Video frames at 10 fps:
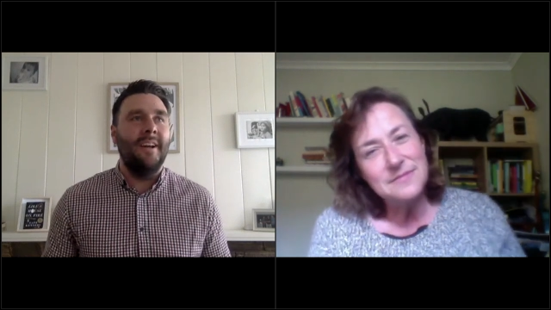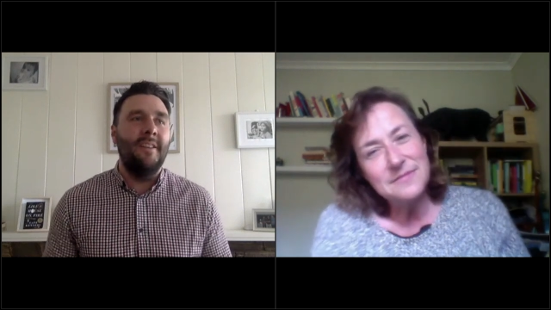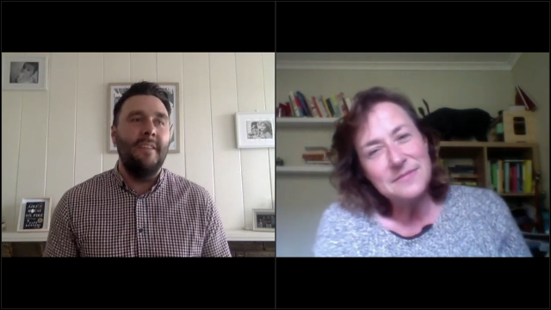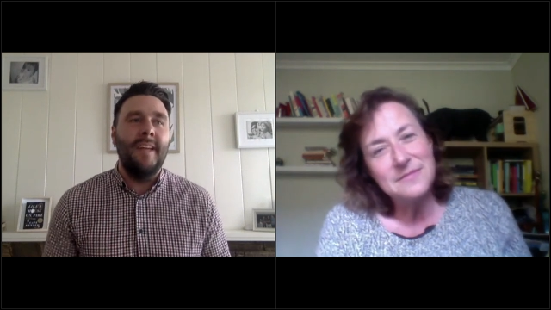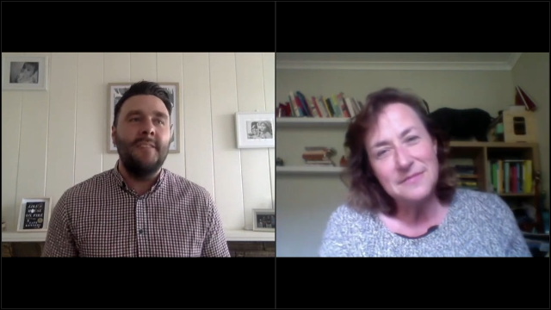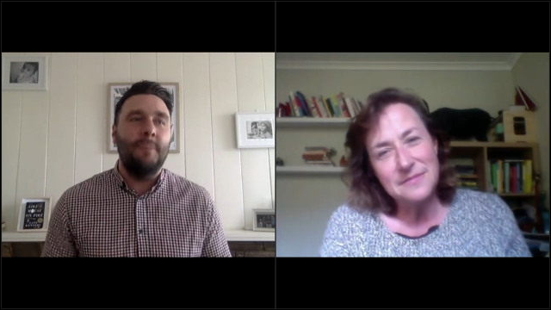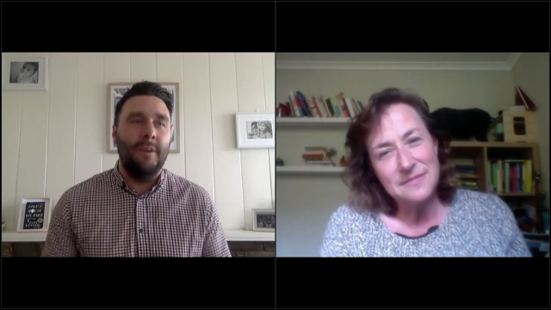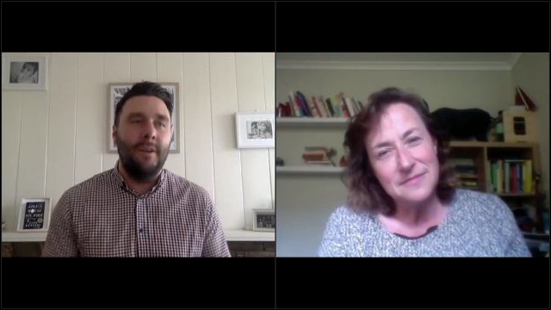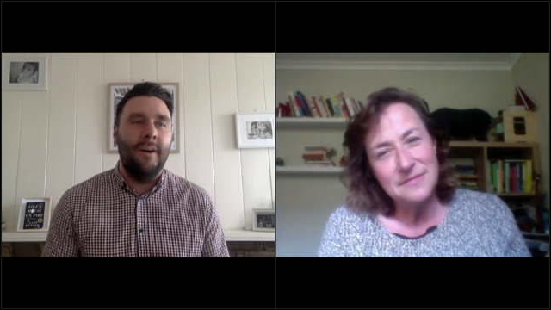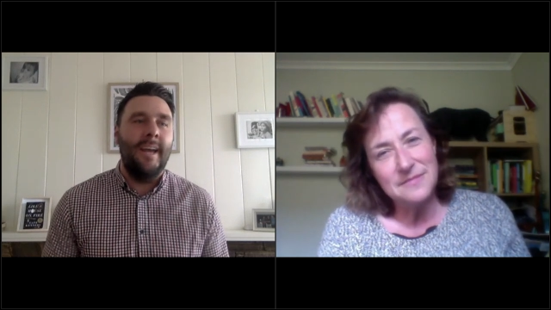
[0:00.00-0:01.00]
Speaker 1: I know that that's
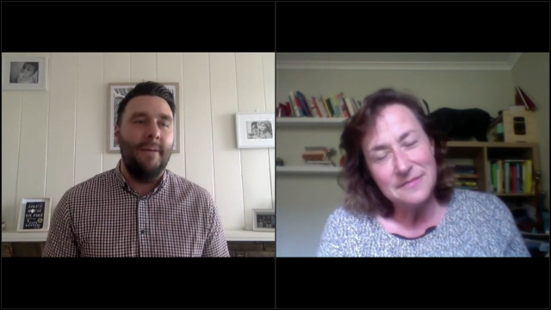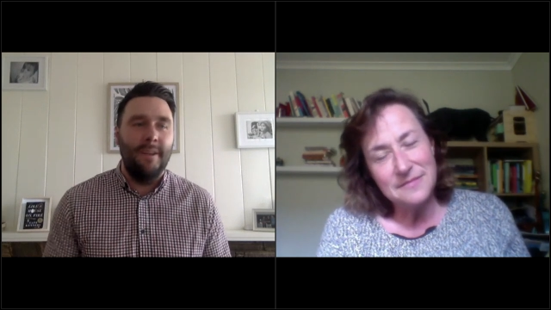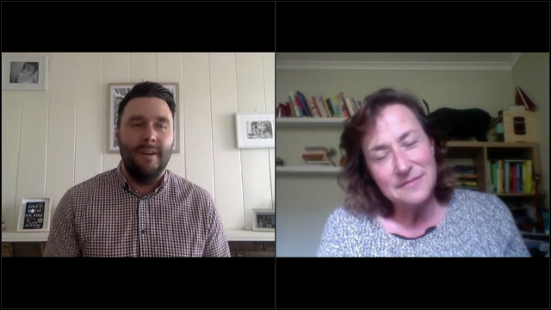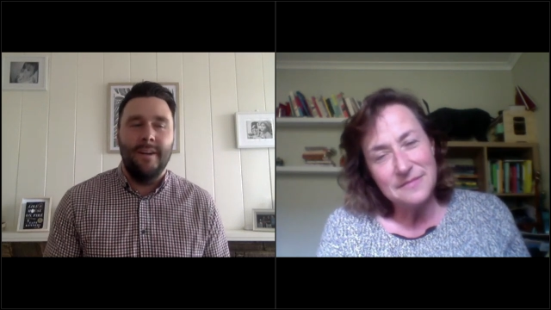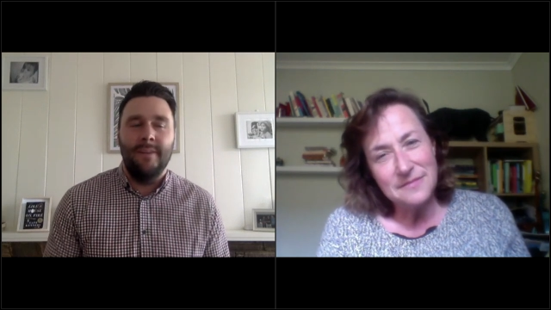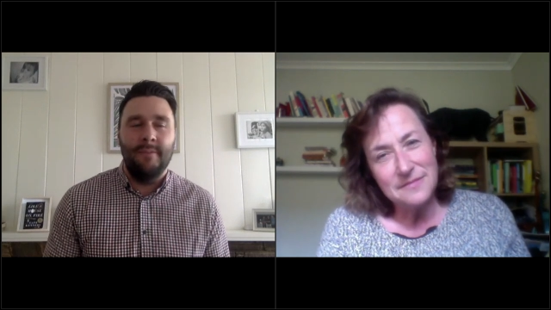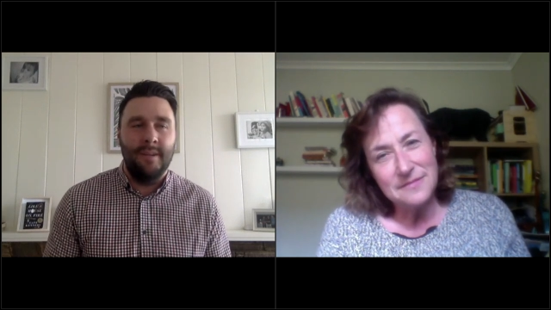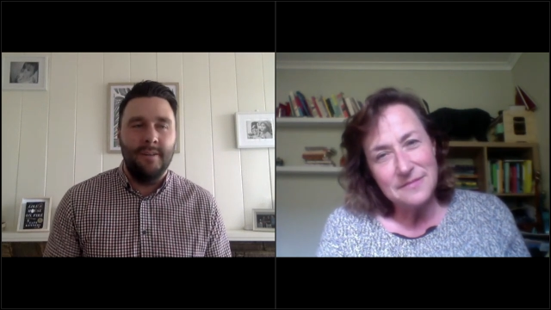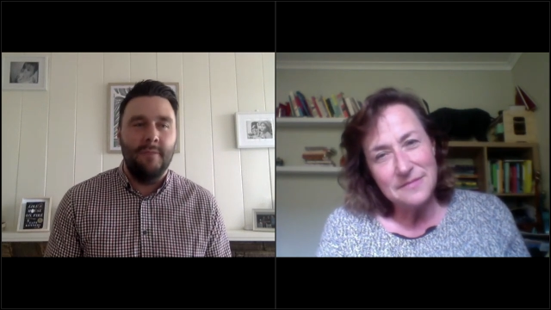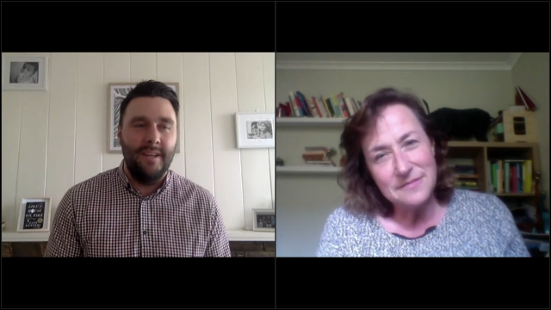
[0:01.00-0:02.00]
what I had when I when
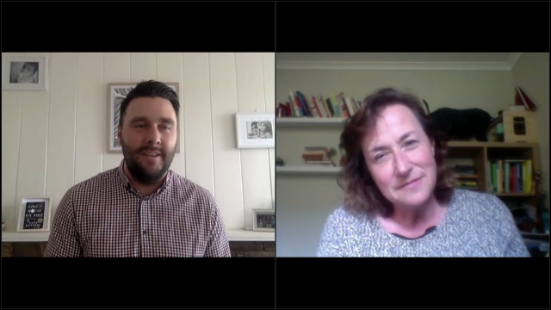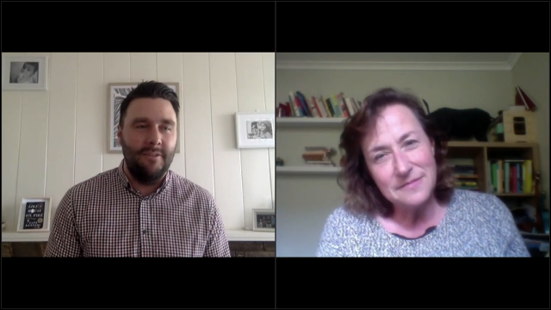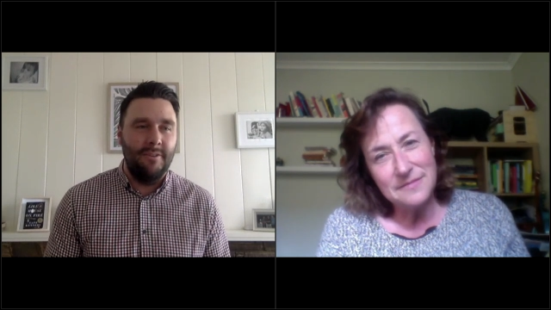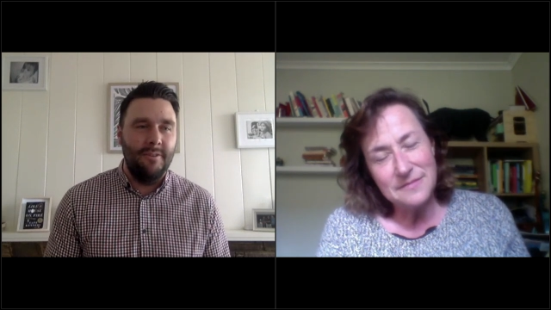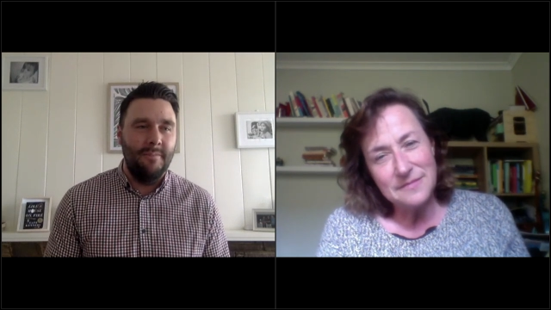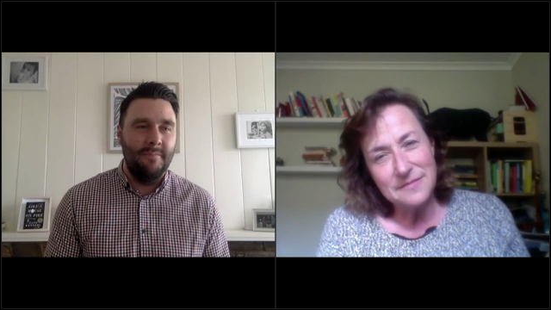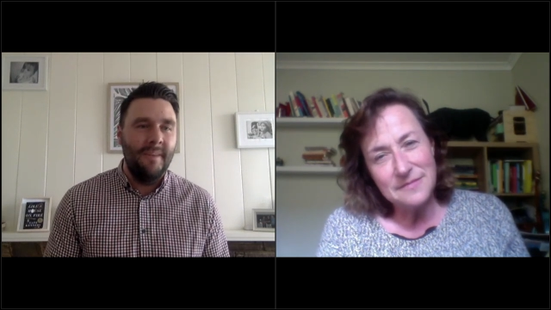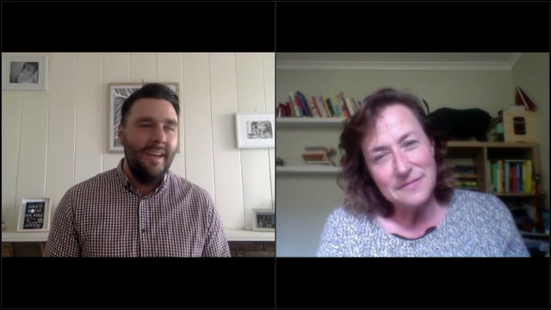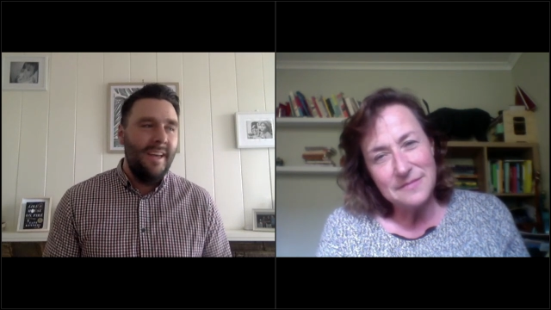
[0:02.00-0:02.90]
I was reading through them.